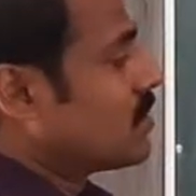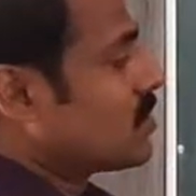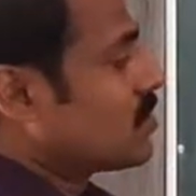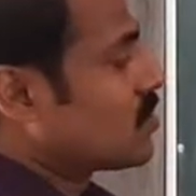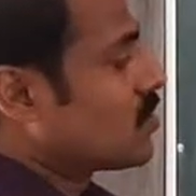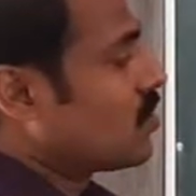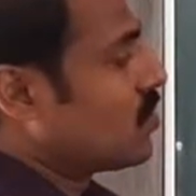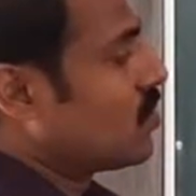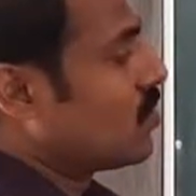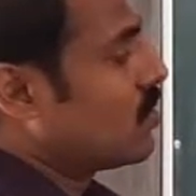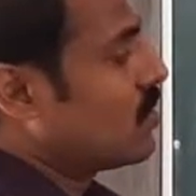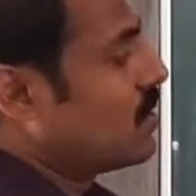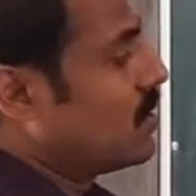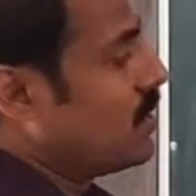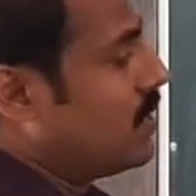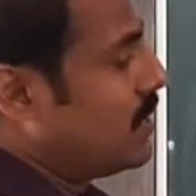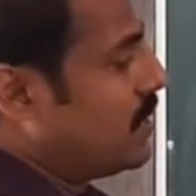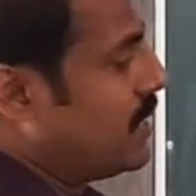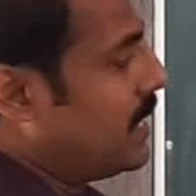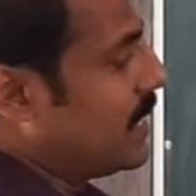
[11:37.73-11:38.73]
so
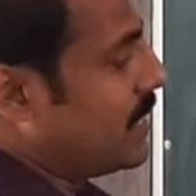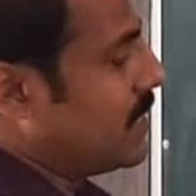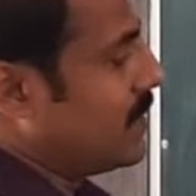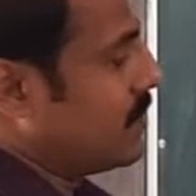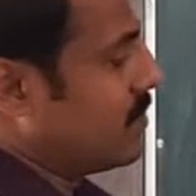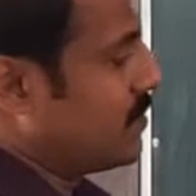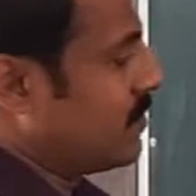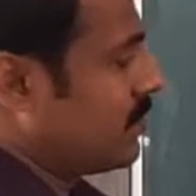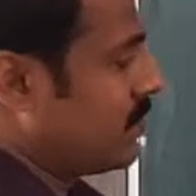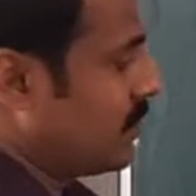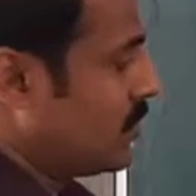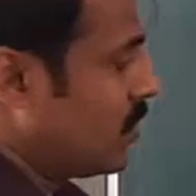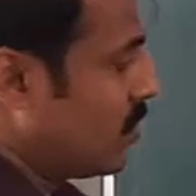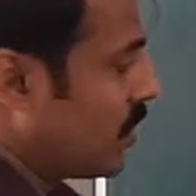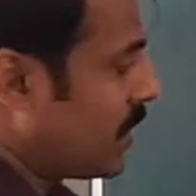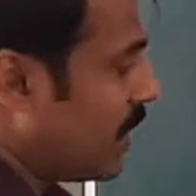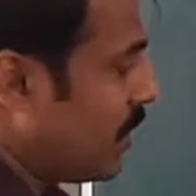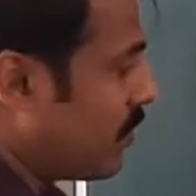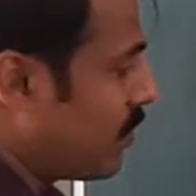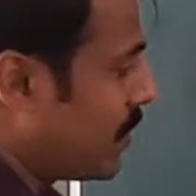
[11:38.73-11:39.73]
dt.
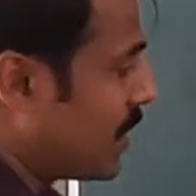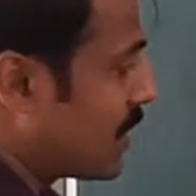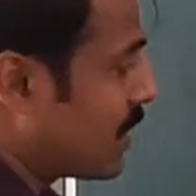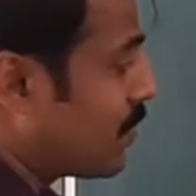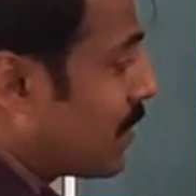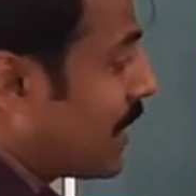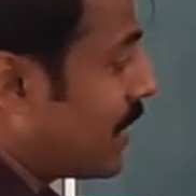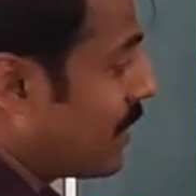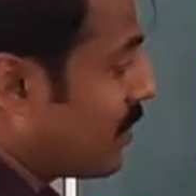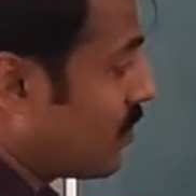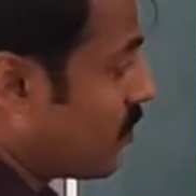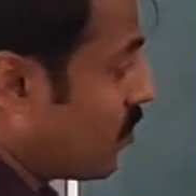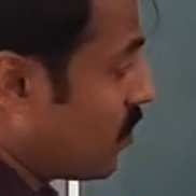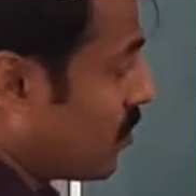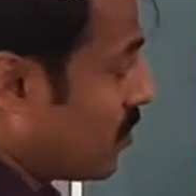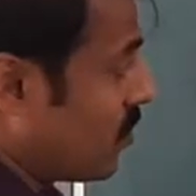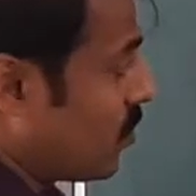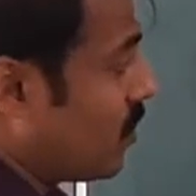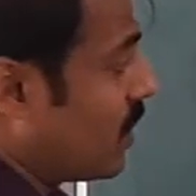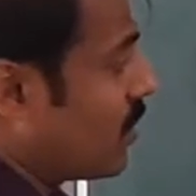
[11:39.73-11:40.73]
Okay,
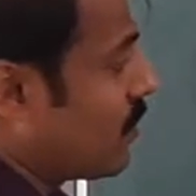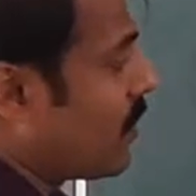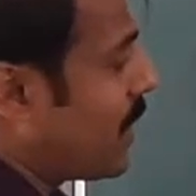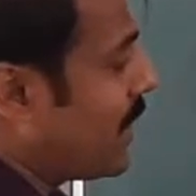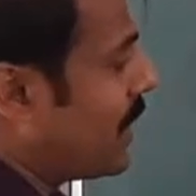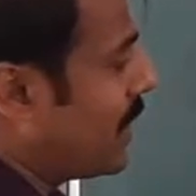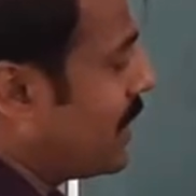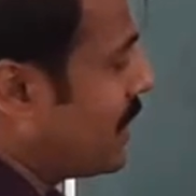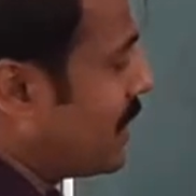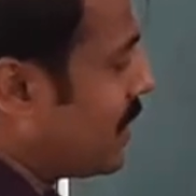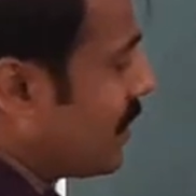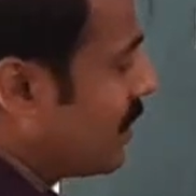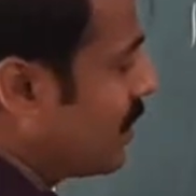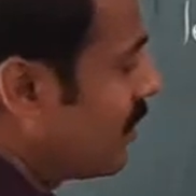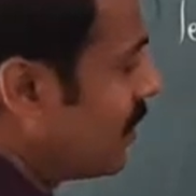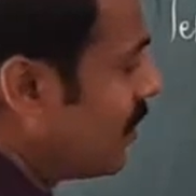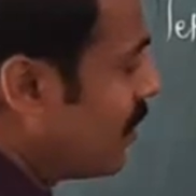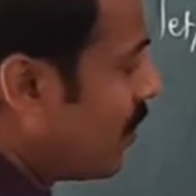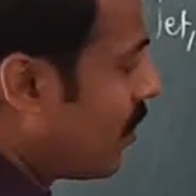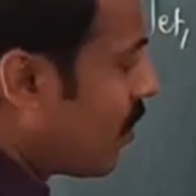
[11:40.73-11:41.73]
multiplied 1 by dt.
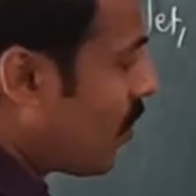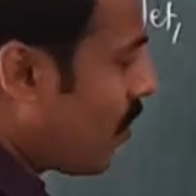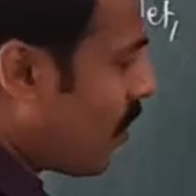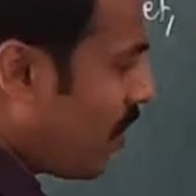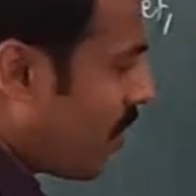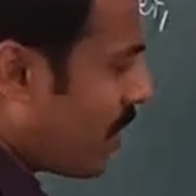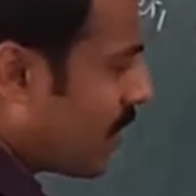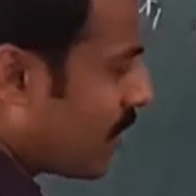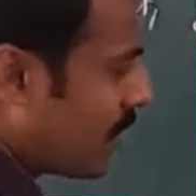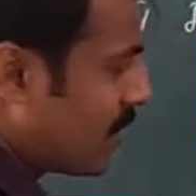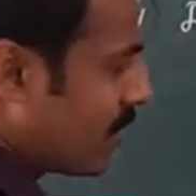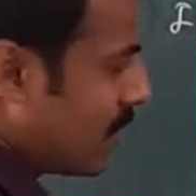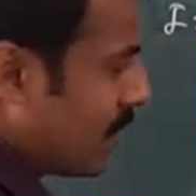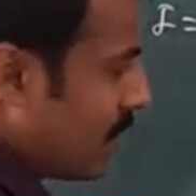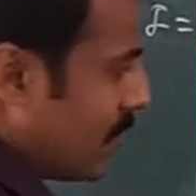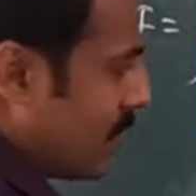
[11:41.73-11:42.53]
Or